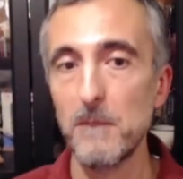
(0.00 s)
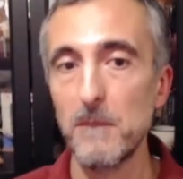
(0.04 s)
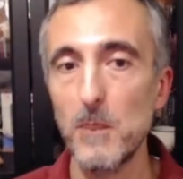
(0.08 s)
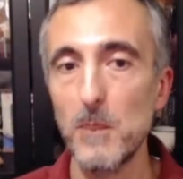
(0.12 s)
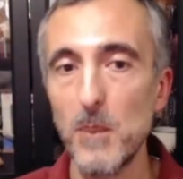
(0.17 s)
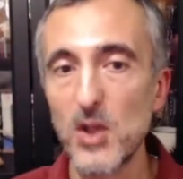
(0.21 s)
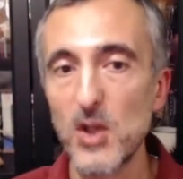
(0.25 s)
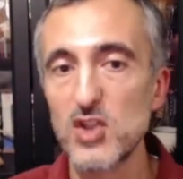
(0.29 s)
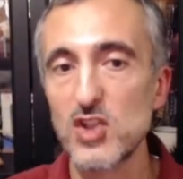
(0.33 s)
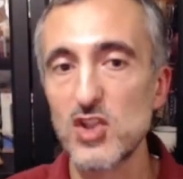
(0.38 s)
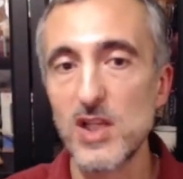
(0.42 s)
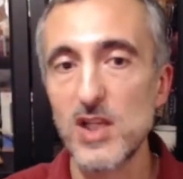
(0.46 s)

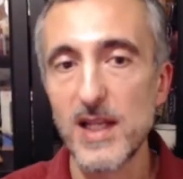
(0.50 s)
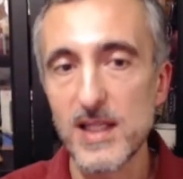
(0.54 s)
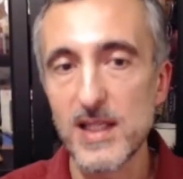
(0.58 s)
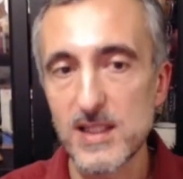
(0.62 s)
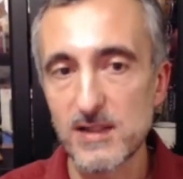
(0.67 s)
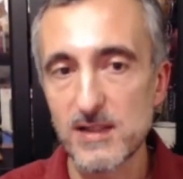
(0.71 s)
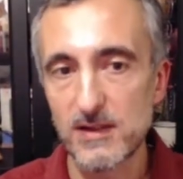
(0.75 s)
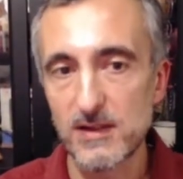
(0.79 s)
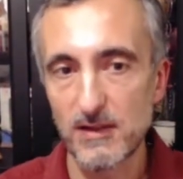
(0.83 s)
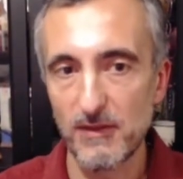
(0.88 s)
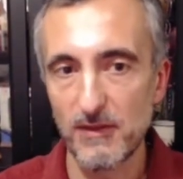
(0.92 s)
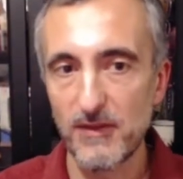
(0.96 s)
much
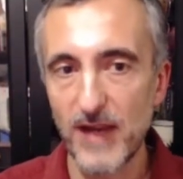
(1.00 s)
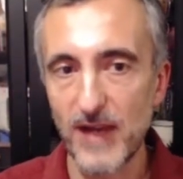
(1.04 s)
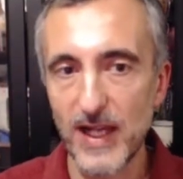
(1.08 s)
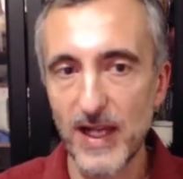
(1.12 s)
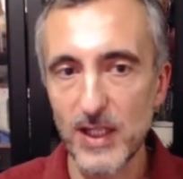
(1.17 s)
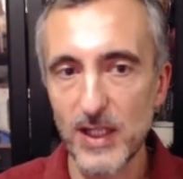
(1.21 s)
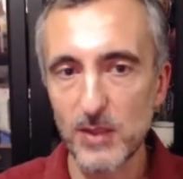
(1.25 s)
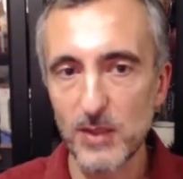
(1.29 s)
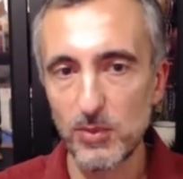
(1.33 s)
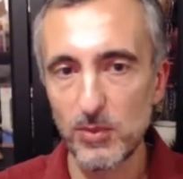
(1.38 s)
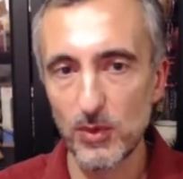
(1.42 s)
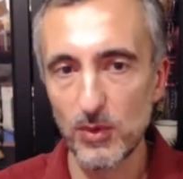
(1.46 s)
less
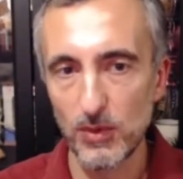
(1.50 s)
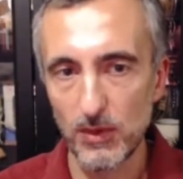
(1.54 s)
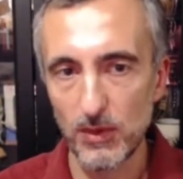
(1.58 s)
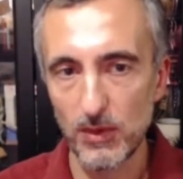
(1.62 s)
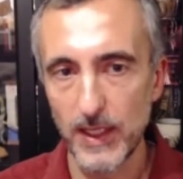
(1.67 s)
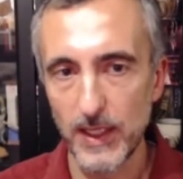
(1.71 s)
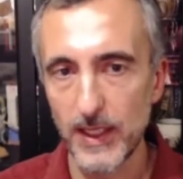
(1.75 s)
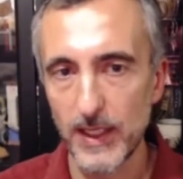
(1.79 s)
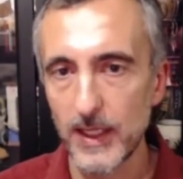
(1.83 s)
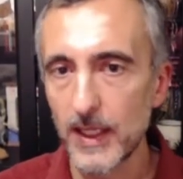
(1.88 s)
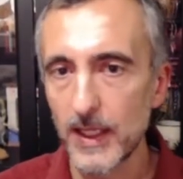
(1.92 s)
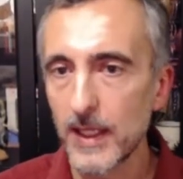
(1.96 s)
valuable
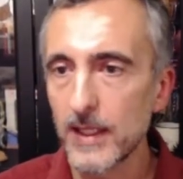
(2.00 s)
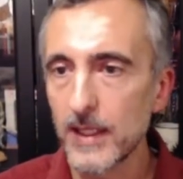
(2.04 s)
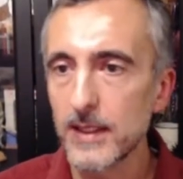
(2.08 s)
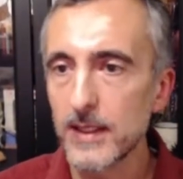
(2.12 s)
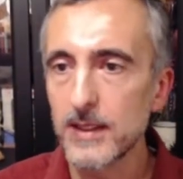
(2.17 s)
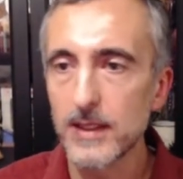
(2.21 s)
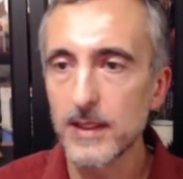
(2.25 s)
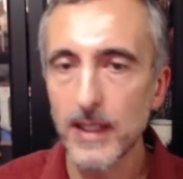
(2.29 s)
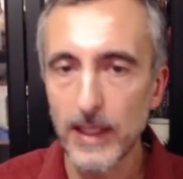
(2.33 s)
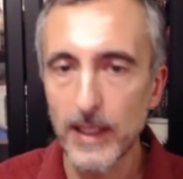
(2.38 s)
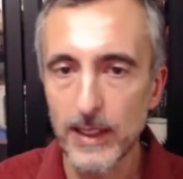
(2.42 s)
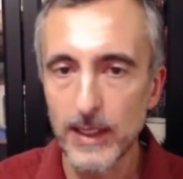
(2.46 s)

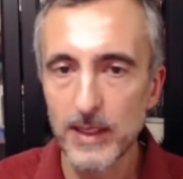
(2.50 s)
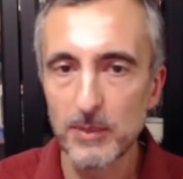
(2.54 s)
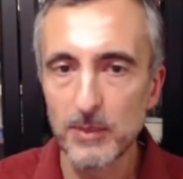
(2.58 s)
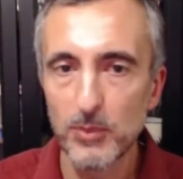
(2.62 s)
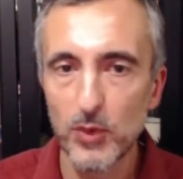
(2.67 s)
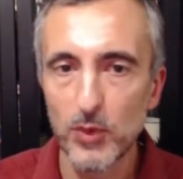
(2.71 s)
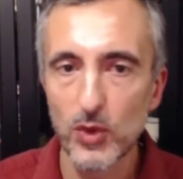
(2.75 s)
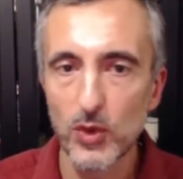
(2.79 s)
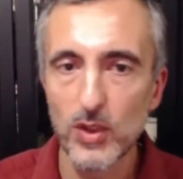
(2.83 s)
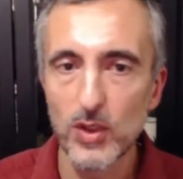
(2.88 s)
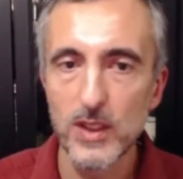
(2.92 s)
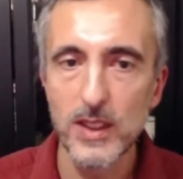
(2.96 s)
and
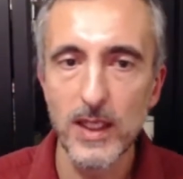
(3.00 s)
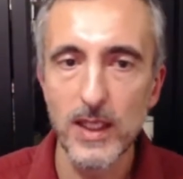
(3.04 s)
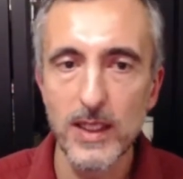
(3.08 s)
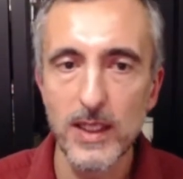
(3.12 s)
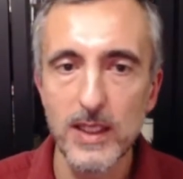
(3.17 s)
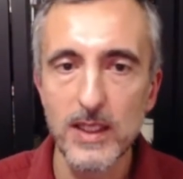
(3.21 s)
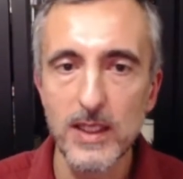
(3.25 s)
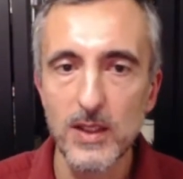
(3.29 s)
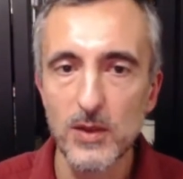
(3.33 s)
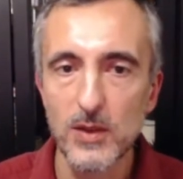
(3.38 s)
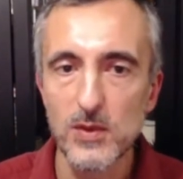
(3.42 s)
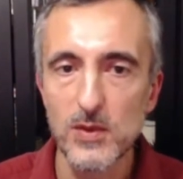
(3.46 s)
important than
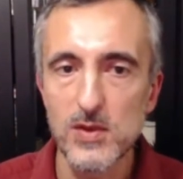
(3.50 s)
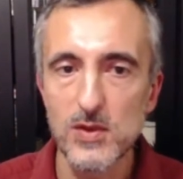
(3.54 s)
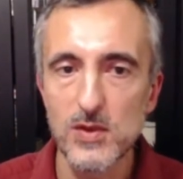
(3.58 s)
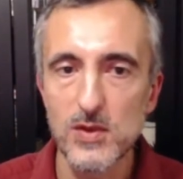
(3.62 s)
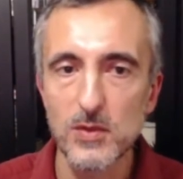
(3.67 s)
it used to